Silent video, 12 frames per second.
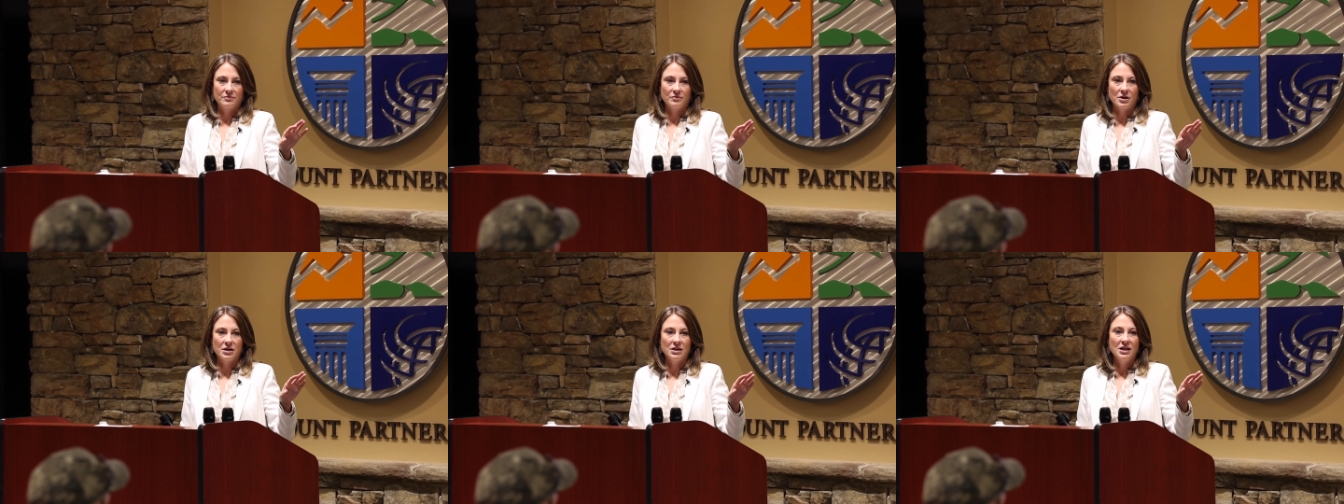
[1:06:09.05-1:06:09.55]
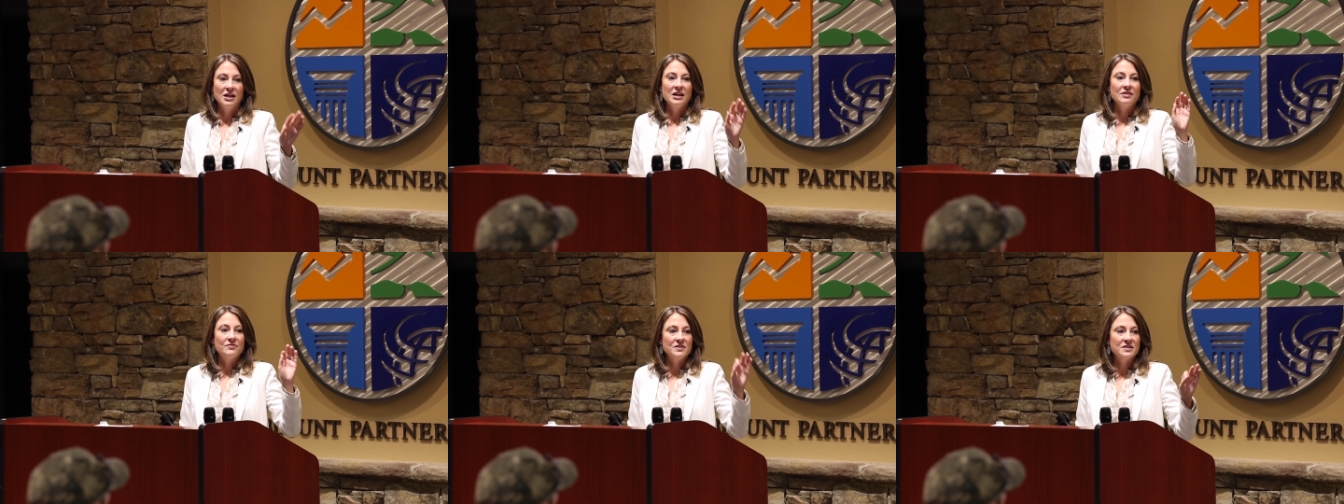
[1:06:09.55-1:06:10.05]
right?
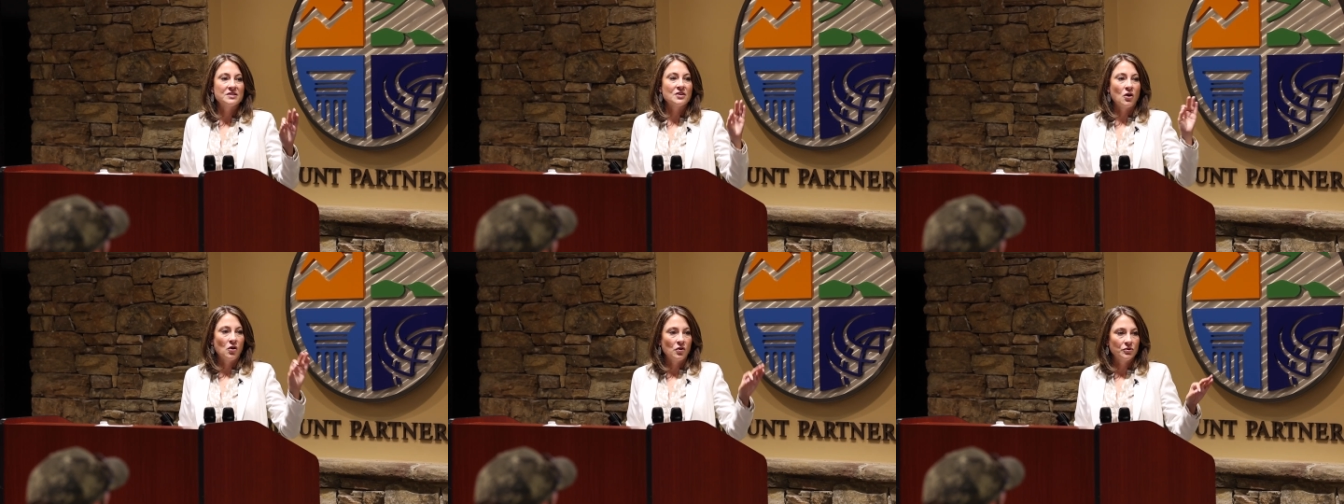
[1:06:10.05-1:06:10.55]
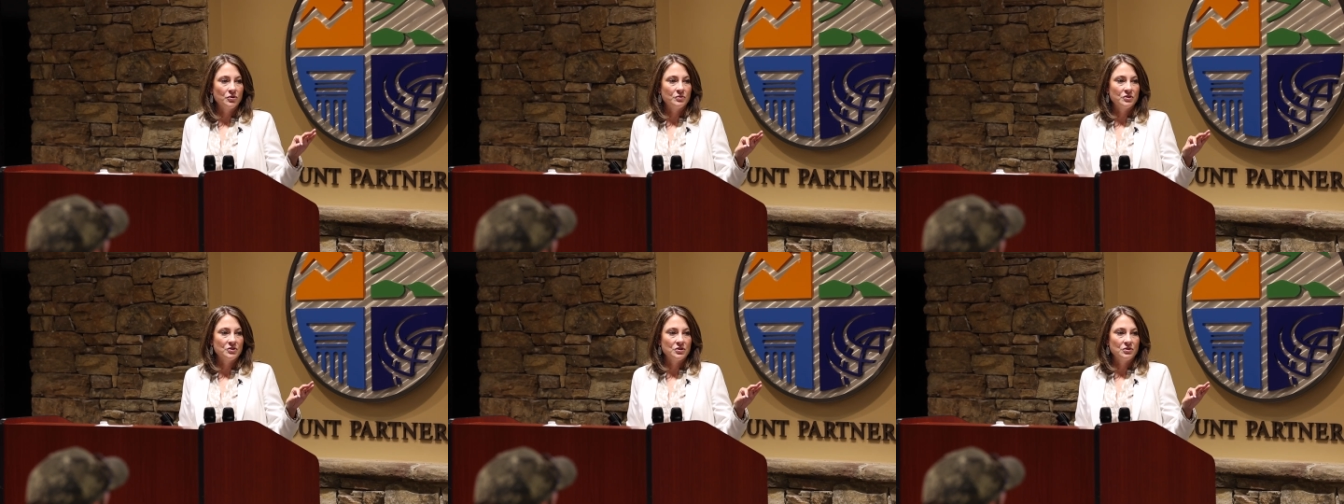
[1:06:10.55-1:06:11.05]
If this is all you
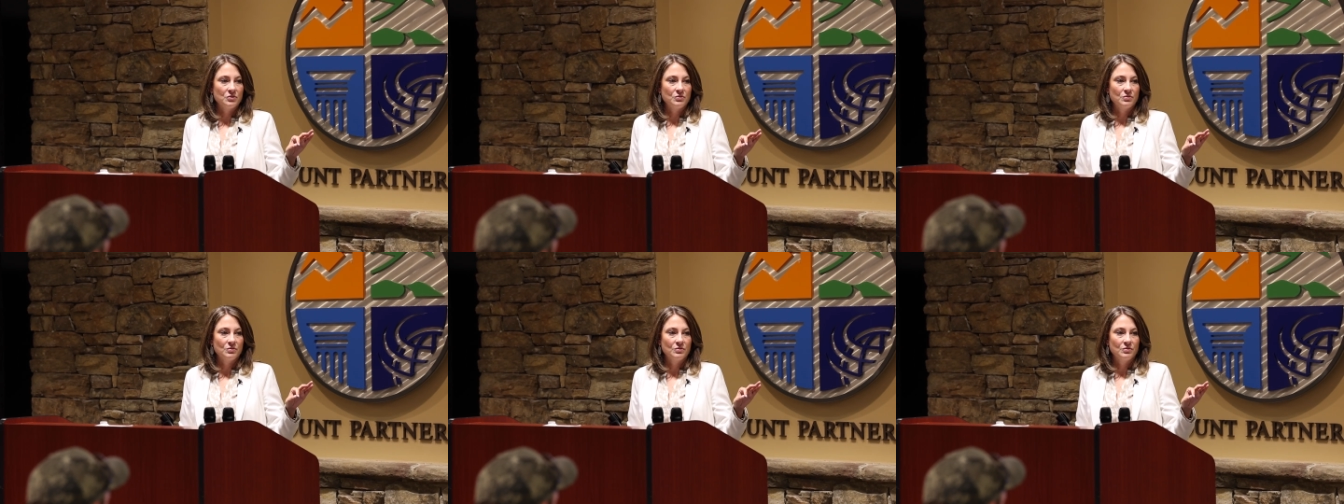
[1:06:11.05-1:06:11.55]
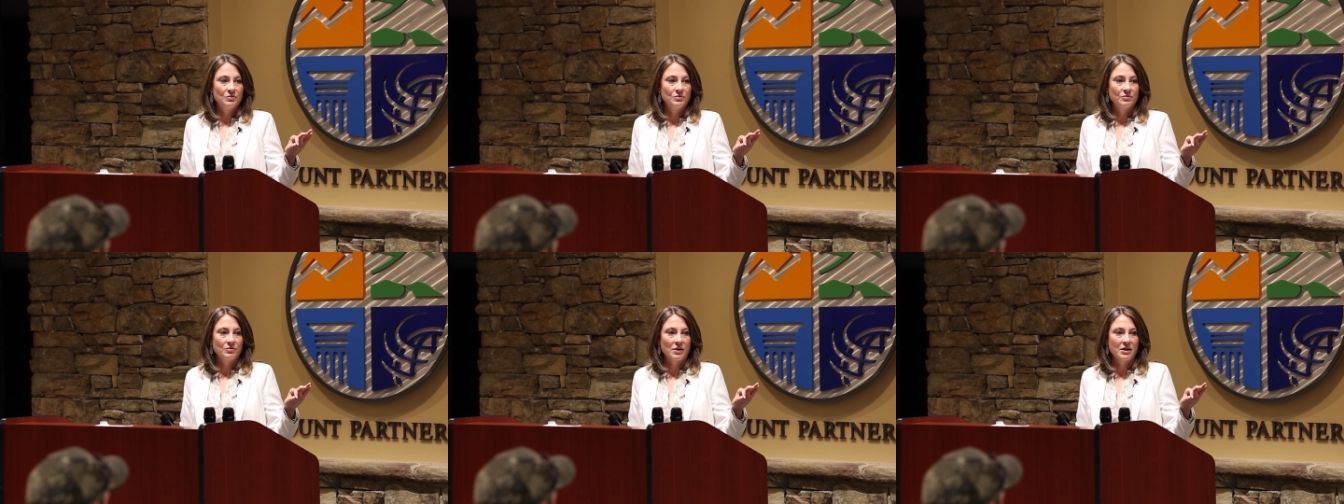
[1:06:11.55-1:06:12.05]
can do,
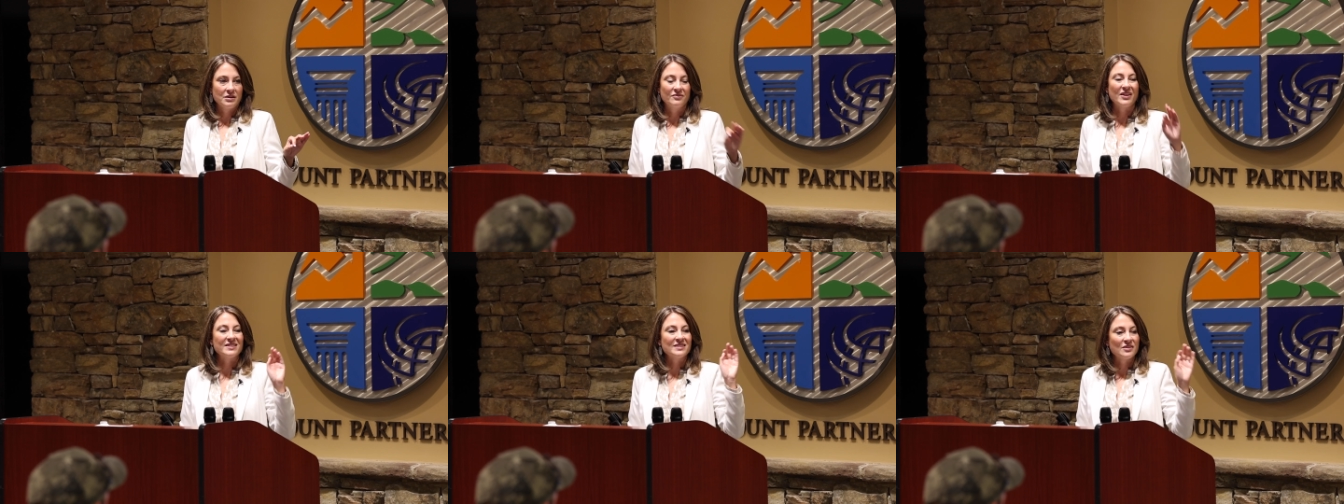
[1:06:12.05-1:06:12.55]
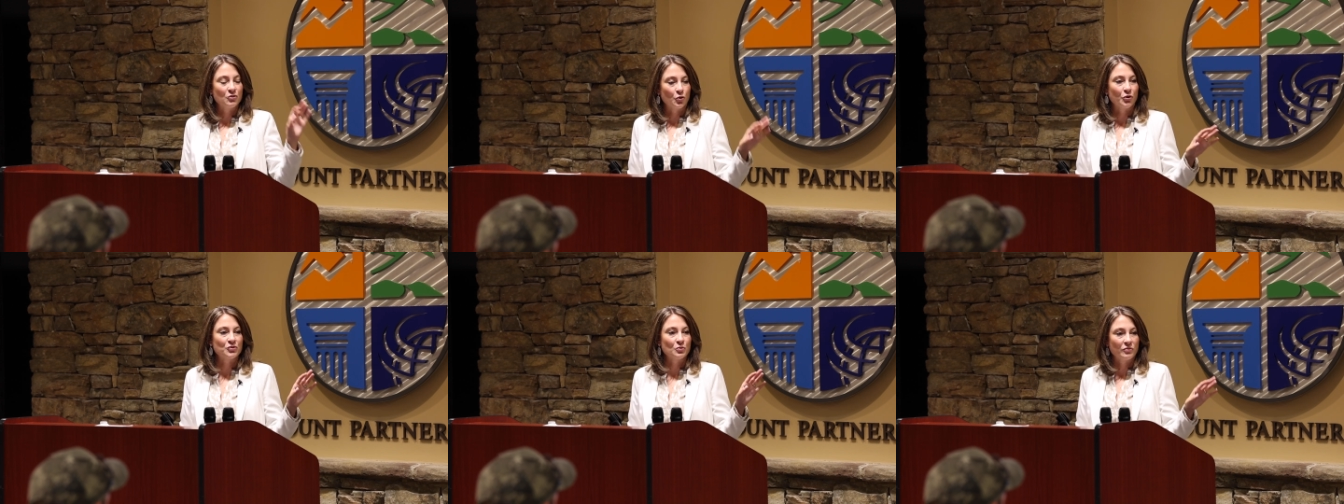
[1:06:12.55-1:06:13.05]
right, that's
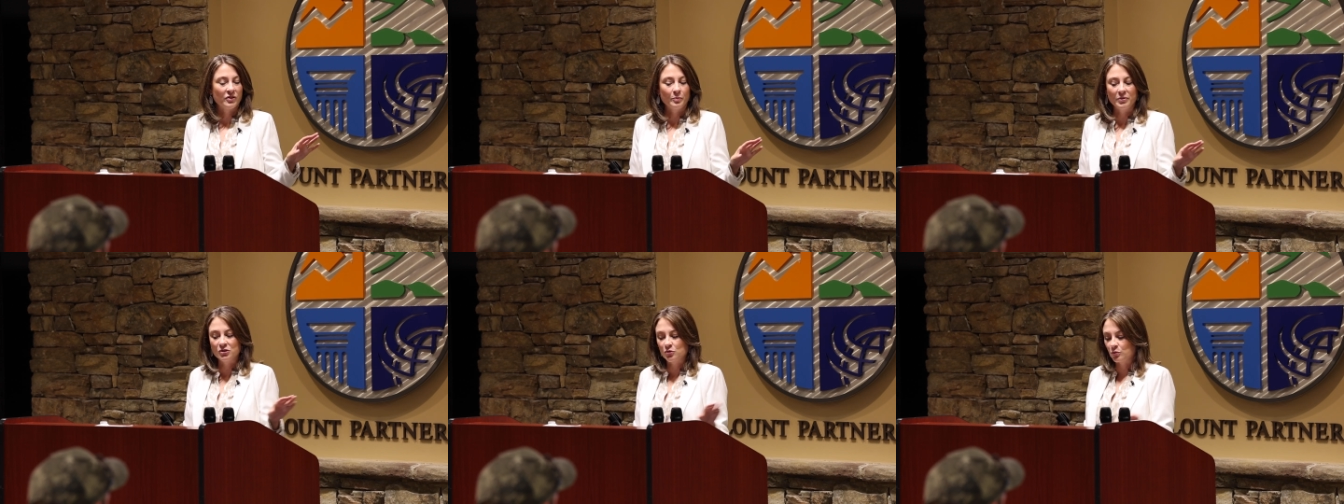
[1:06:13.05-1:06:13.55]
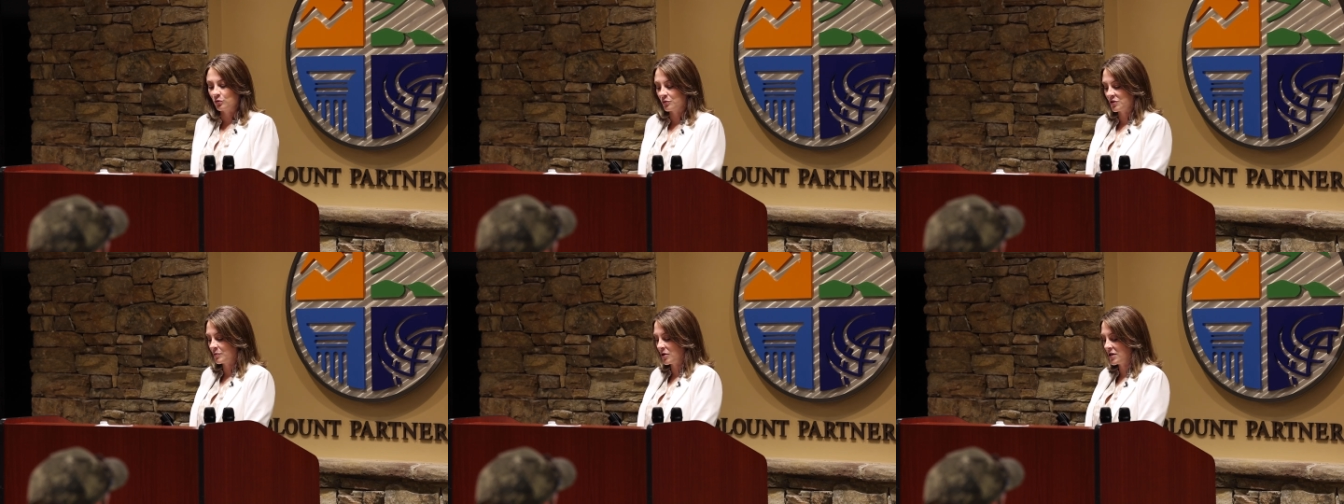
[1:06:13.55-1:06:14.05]
your sort of habitual
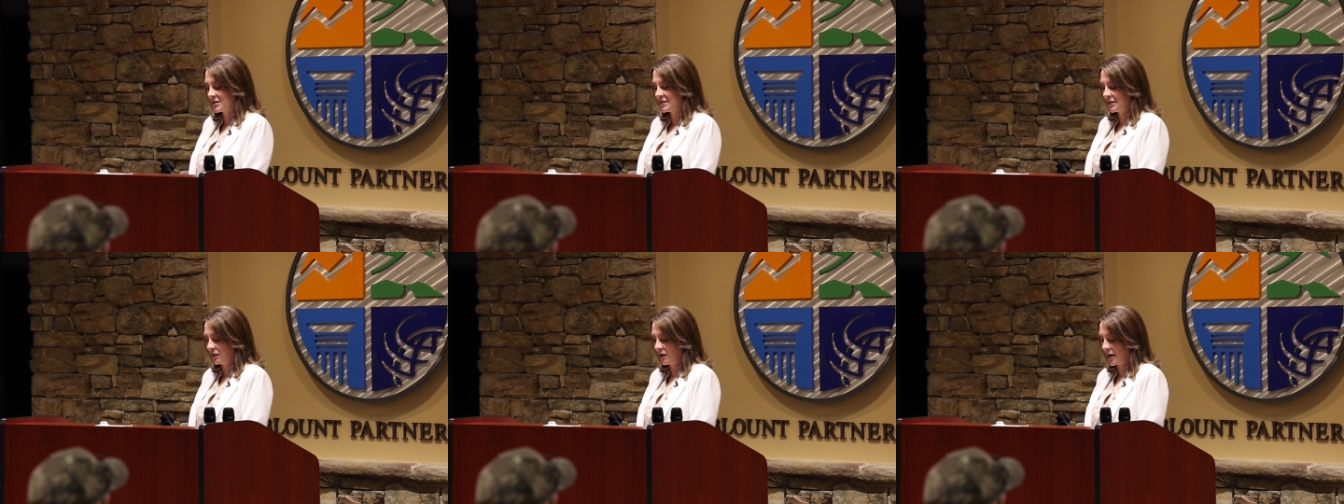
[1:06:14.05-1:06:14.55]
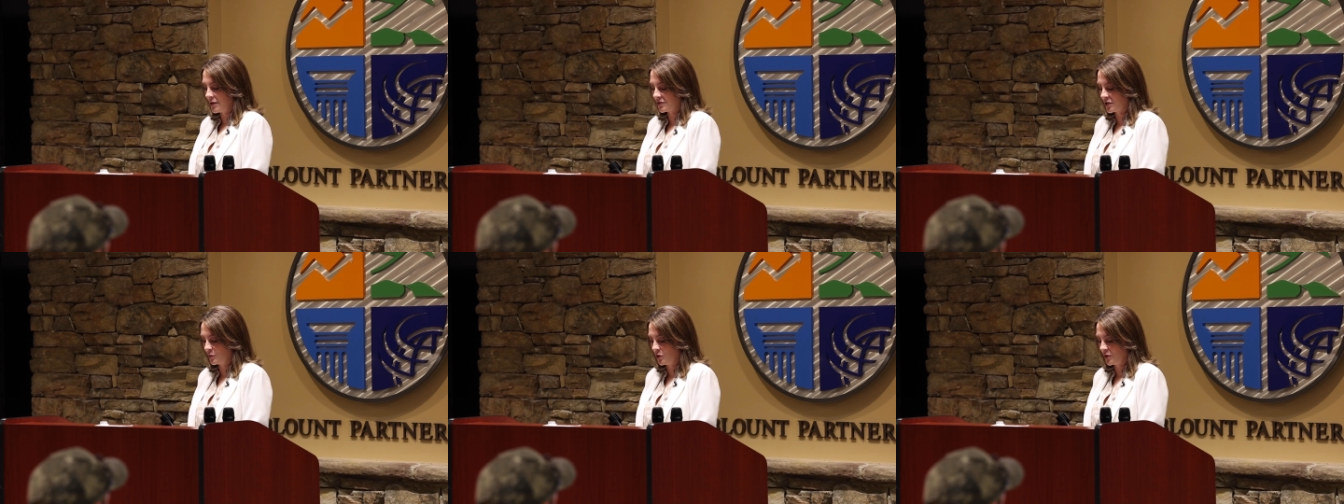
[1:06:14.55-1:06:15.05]
response, it allows
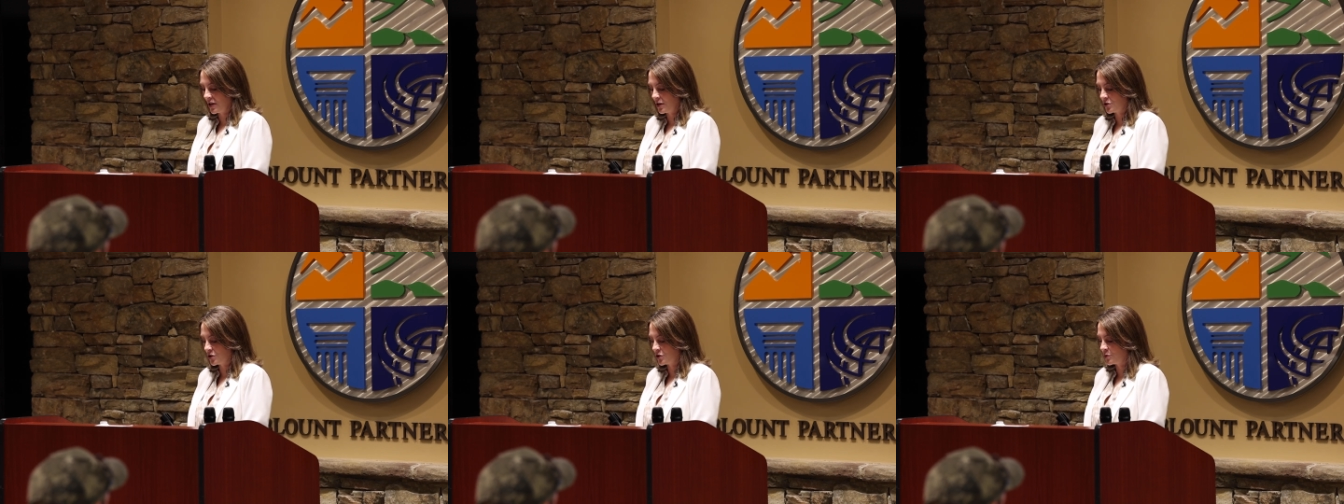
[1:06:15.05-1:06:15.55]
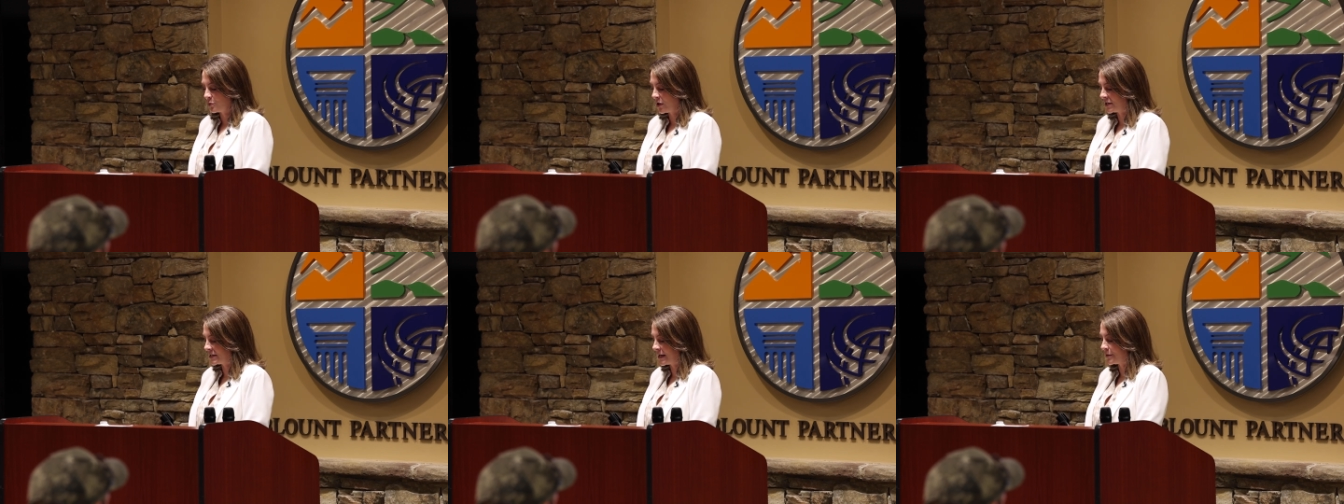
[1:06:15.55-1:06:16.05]
communication to
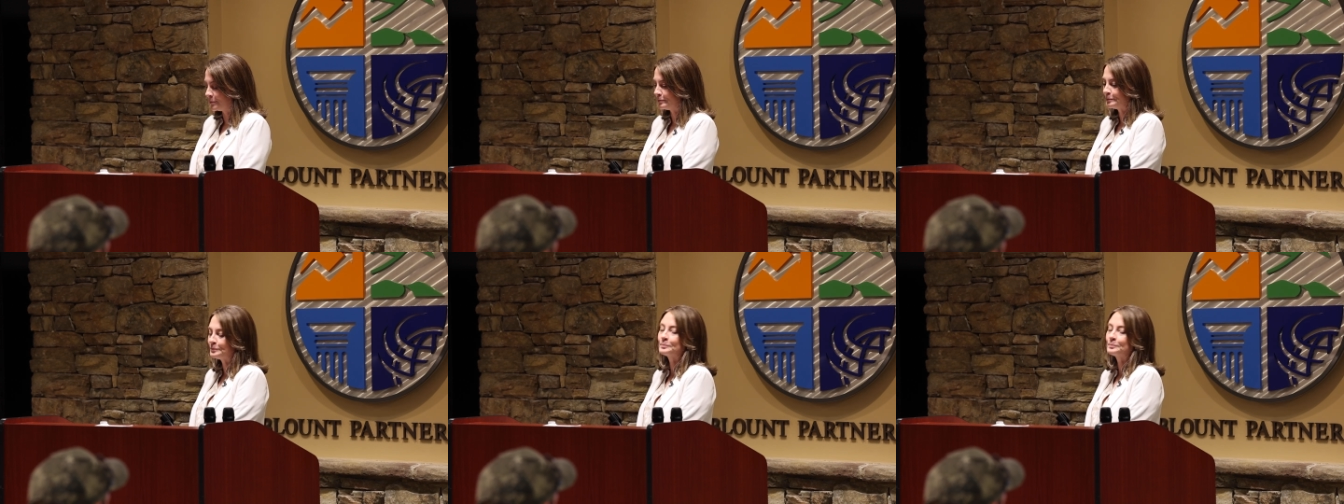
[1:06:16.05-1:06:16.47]
break down.